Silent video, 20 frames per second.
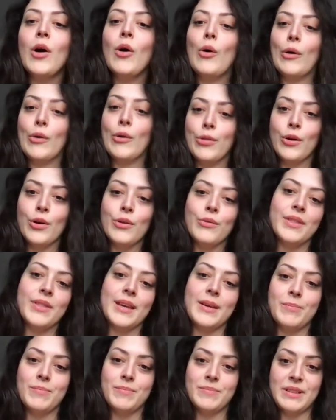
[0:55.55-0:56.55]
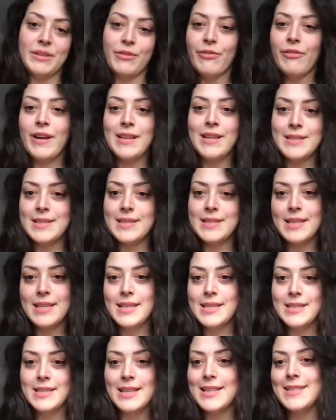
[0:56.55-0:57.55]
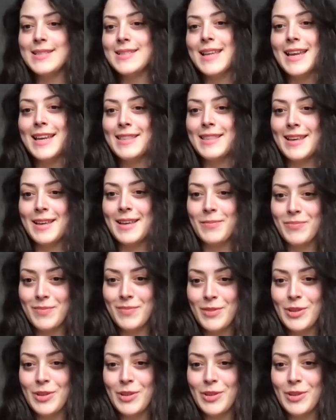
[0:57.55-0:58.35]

although the differences, let's say the,